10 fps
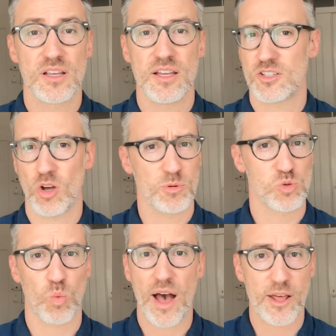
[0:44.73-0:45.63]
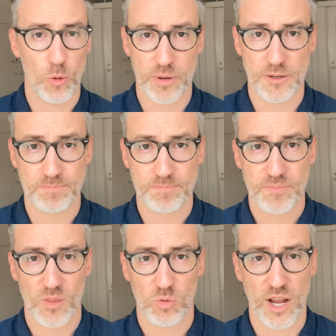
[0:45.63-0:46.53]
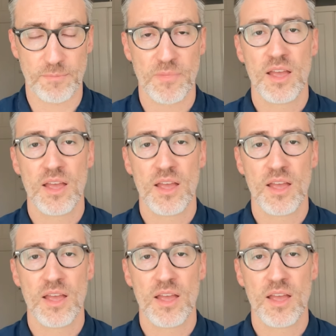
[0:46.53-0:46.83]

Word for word: is almost wide open, right?